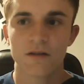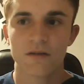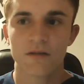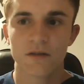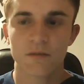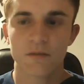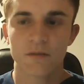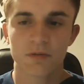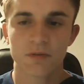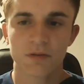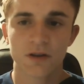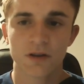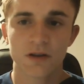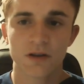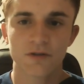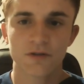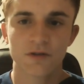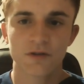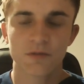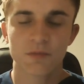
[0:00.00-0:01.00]
the p-
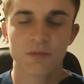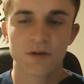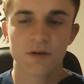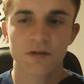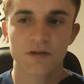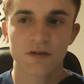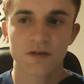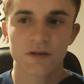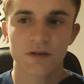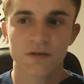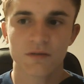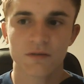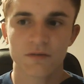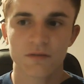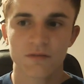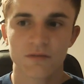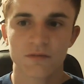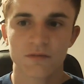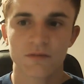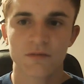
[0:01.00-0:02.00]
closest person
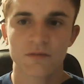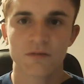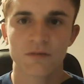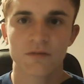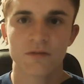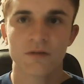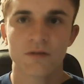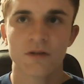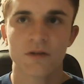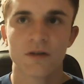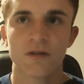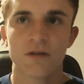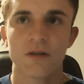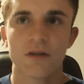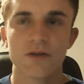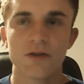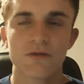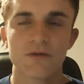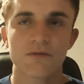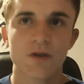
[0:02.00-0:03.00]
that
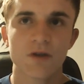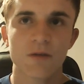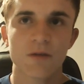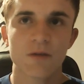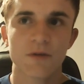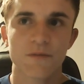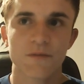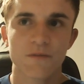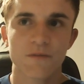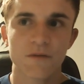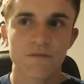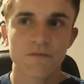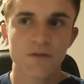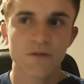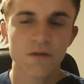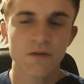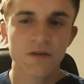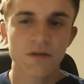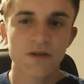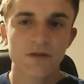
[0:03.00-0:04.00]
you grew up with. You've
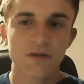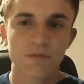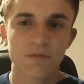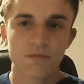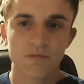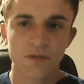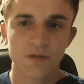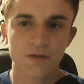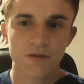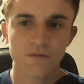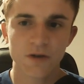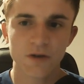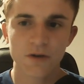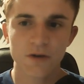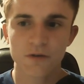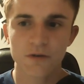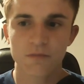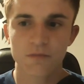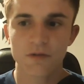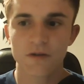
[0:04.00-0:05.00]
known these you've known
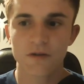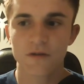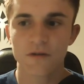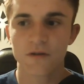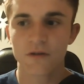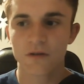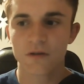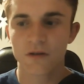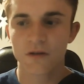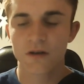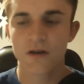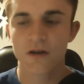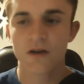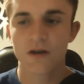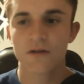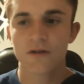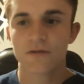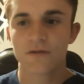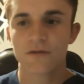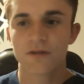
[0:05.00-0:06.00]
your brother
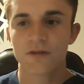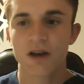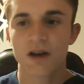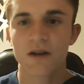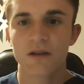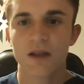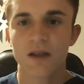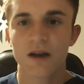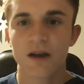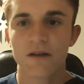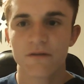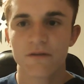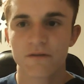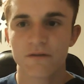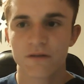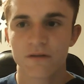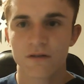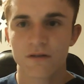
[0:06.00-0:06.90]
your entire life.